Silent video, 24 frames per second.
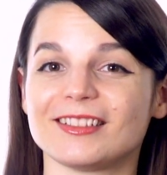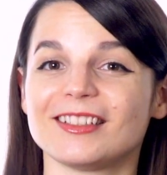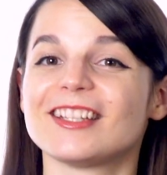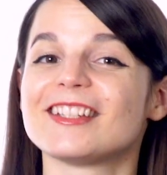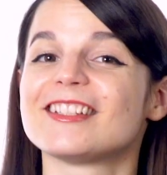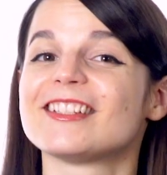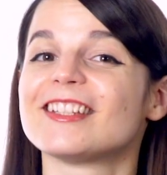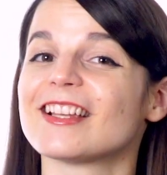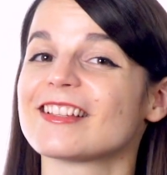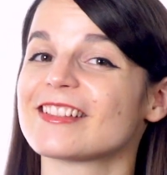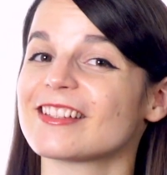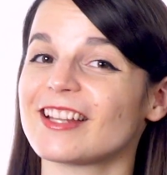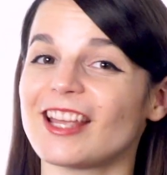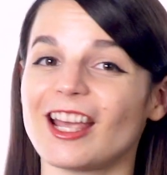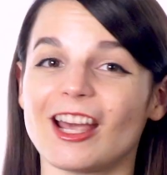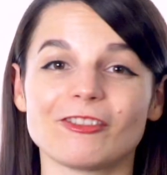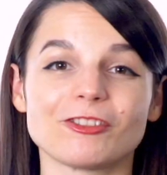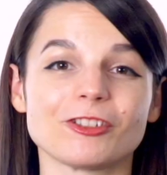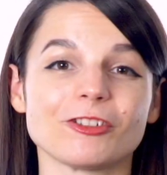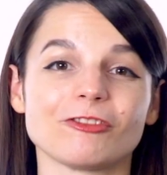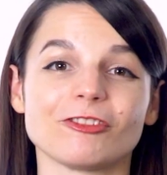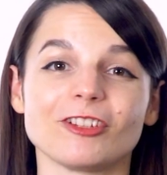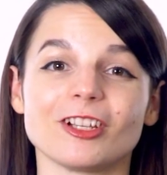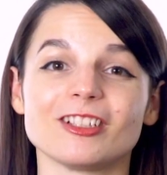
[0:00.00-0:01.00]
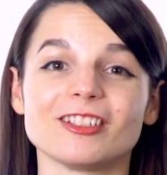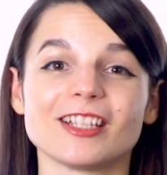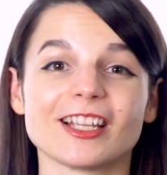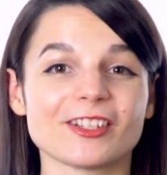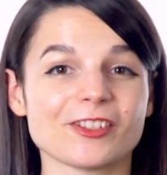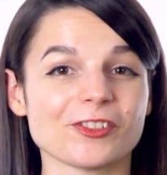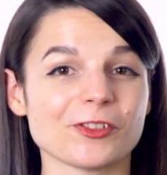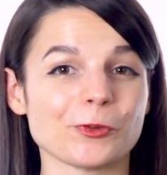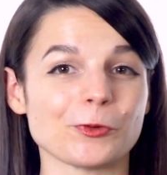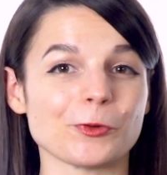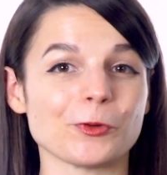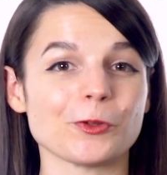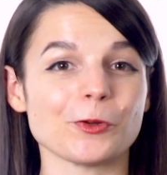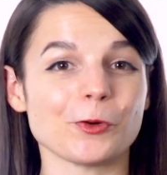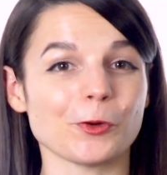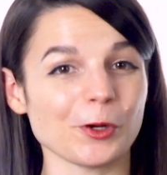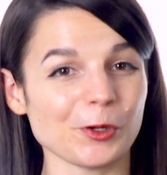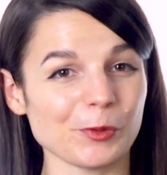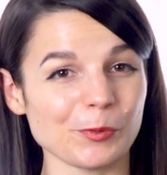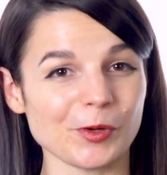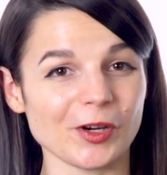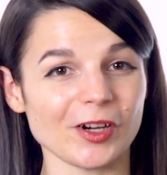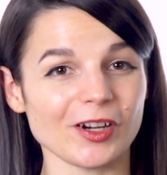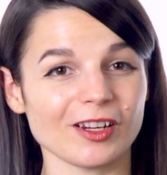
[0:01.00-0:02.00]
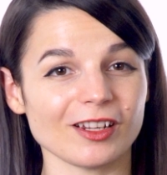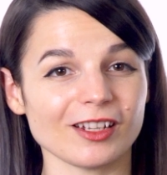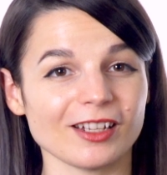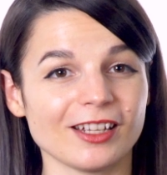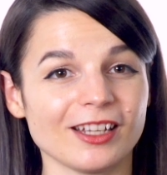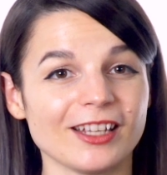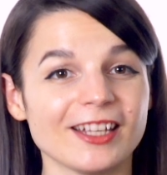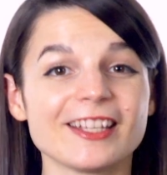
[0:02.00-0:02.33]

It doesn't have to feel like school or work.